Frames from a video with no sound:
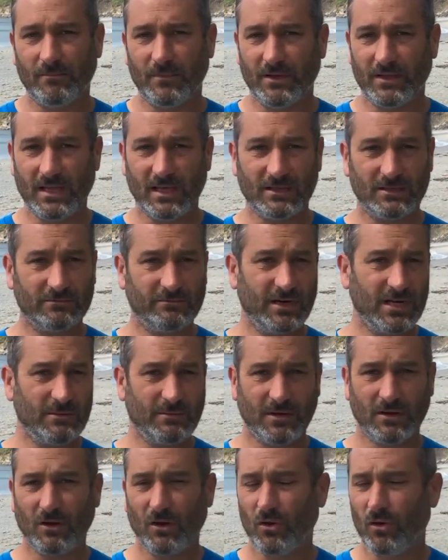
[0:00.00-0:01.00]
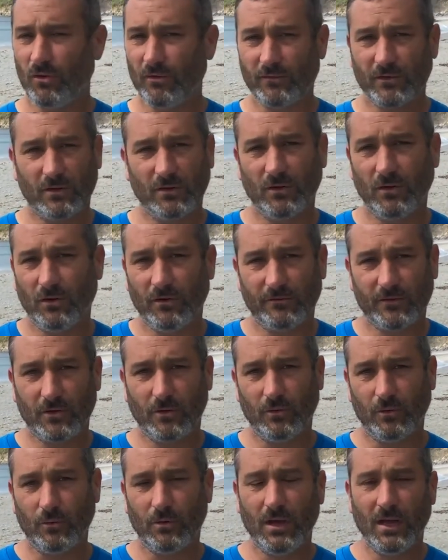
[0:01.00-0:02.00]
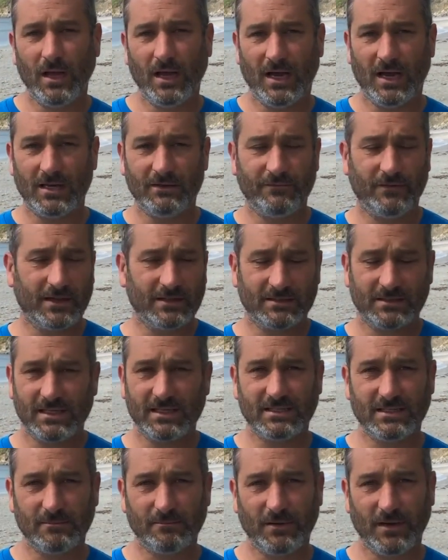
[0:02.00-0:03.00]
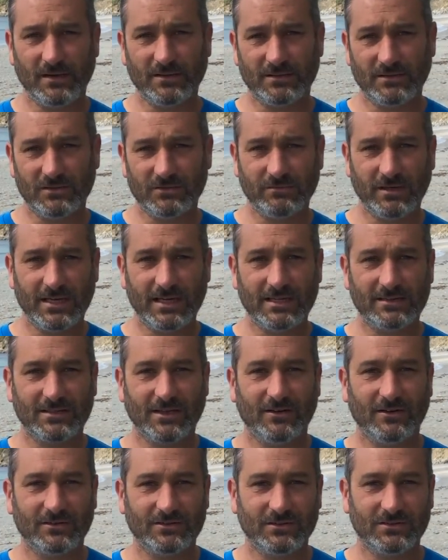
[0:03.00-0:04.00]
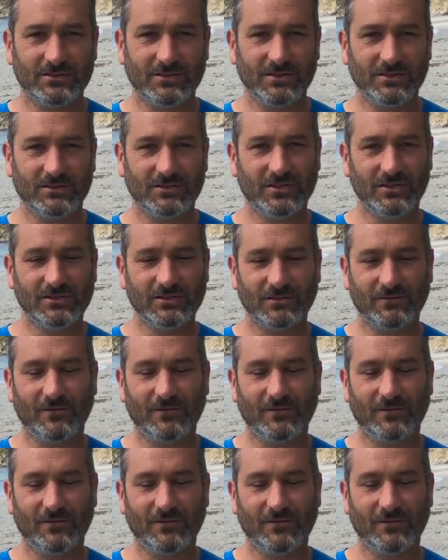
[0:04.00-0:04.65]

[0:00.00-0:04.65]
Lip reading: But yeah, there's really been a lot of cool and fascinating posts, so it really is hard to choose a